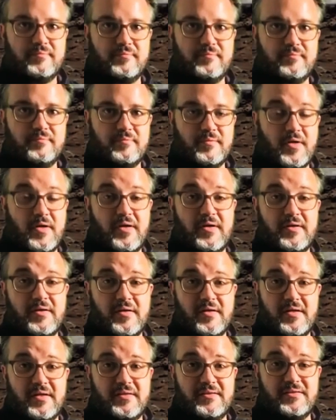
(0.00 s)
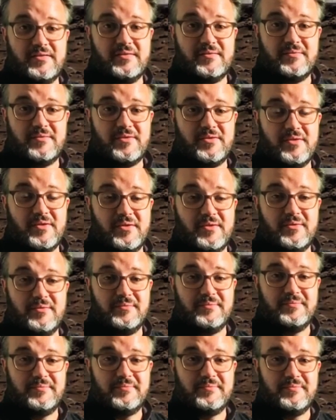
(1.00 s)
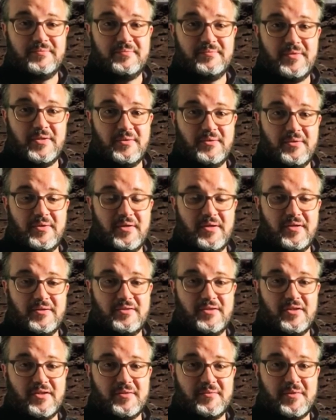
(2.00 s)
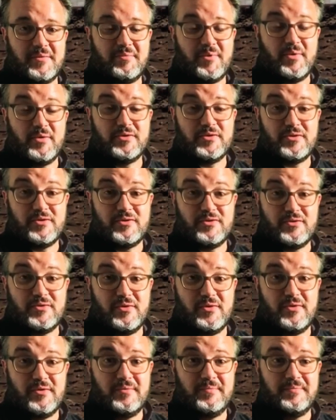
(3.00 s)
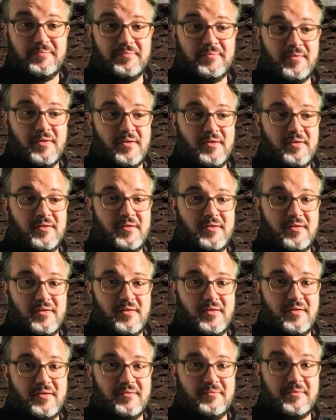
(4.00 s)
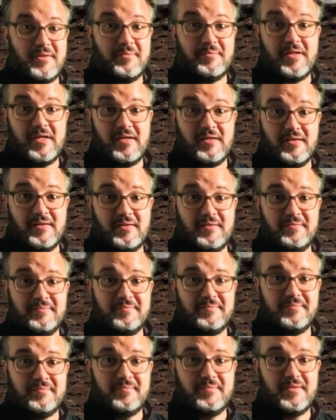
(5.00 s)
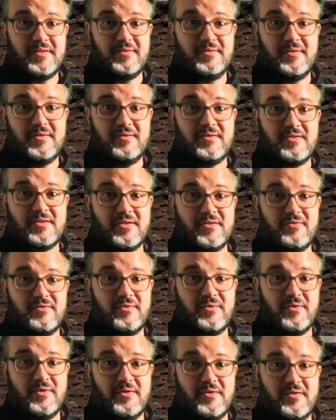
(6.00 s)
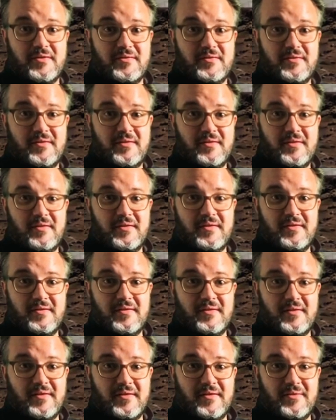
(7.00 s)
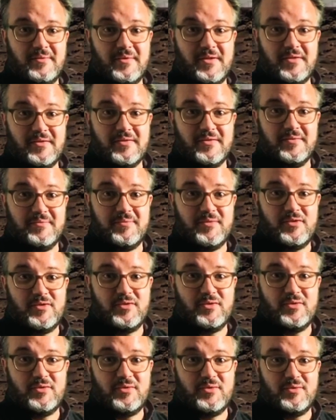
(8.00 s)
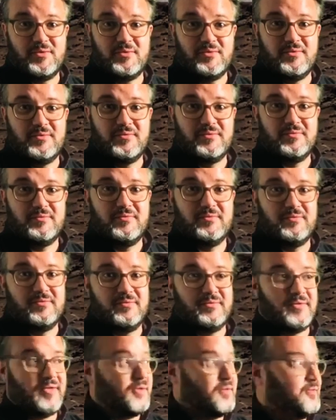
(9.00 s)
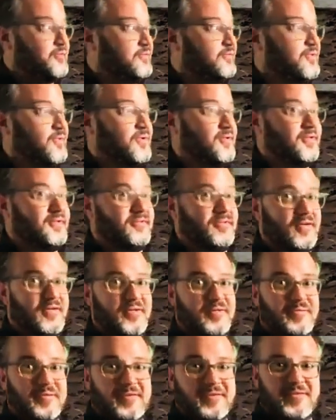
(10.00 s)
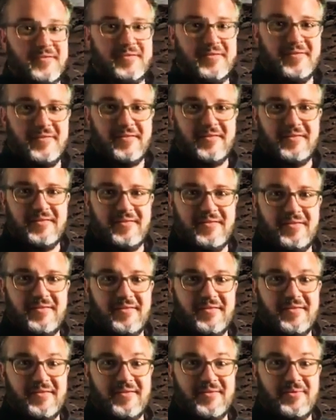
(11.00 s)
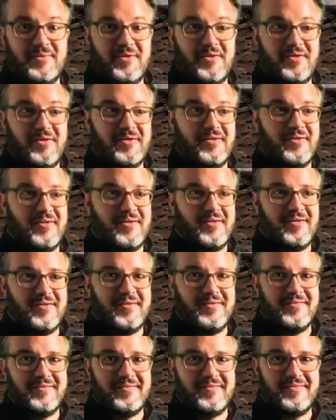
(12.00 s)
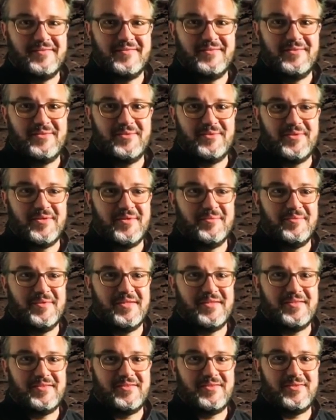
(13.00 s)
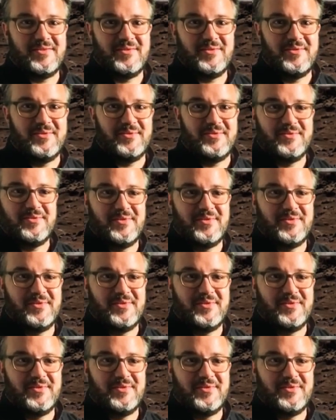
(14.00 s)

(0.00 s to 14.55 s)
All right, guys, so here we are talking about portion control. I'm Kelly, down here in South Florida. Welcome to our foreign environment. Here we all are doing our best to,